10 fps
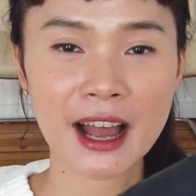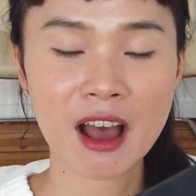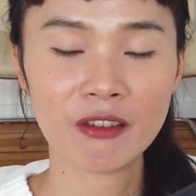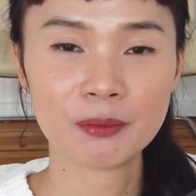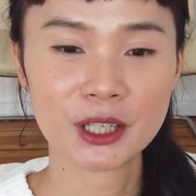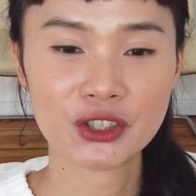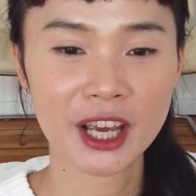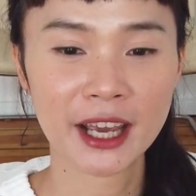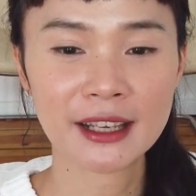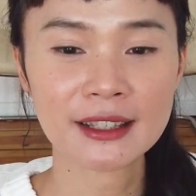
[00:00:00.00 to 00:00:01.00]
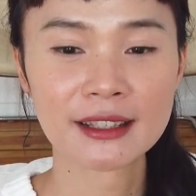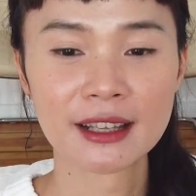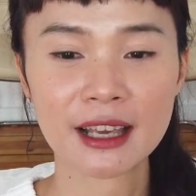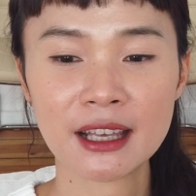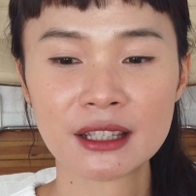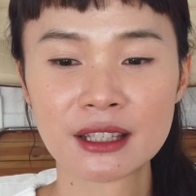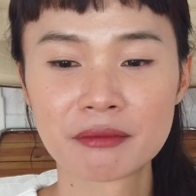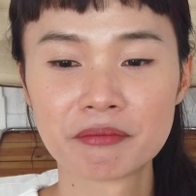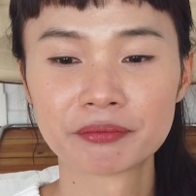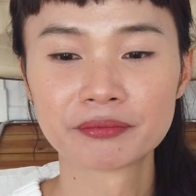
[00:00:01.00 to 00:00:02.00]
I have purchased. It's